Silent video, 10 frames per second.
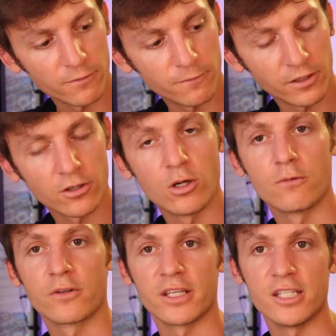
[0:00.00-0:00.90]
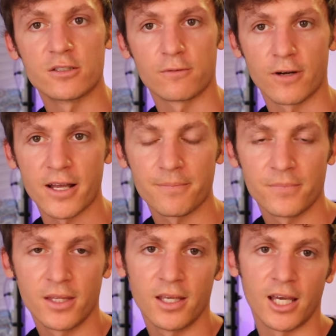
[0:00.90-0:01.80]
finger over each fret,
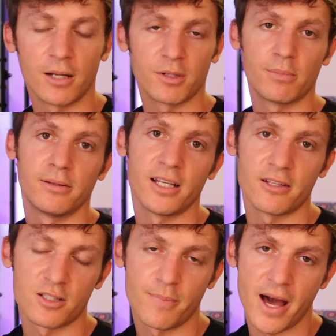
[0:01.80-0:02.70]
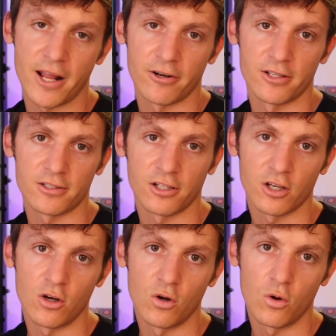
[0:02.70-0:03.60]
and I'm going to play this pattern. It's going to
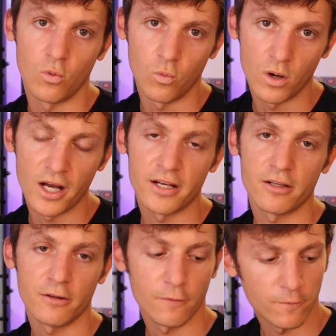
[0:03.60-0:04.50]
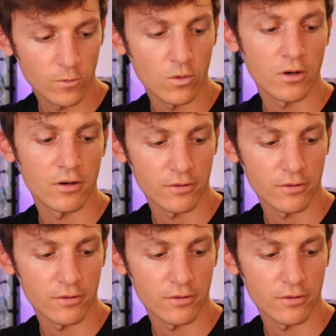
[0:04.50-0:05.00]
go 1, 4,